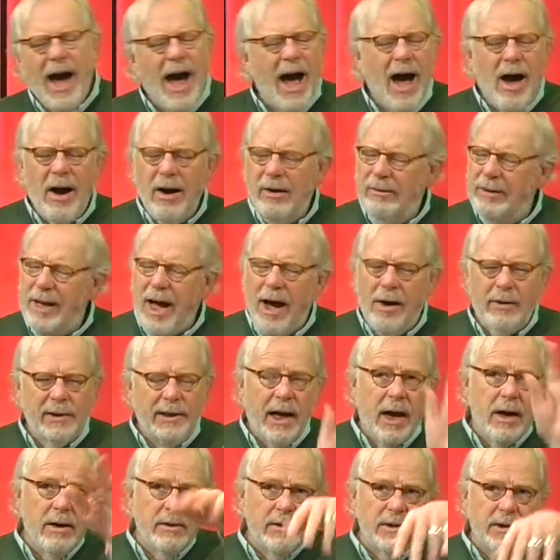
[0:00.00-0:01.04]
No, it
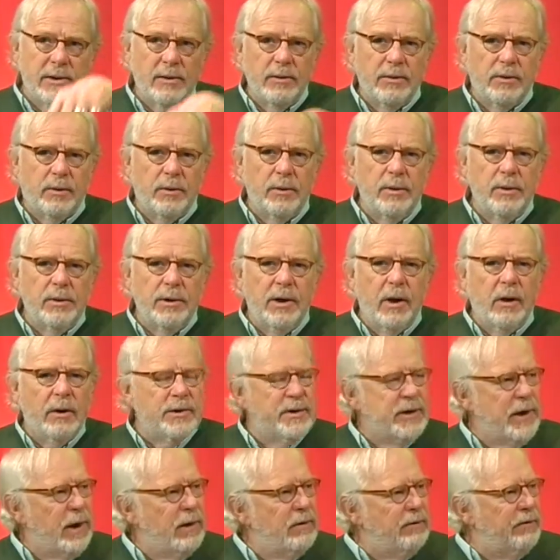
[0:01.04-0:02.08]
goes through
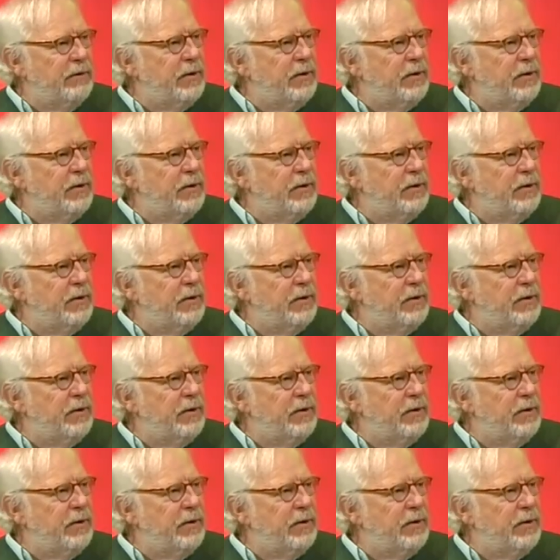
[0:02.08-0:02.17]
God's own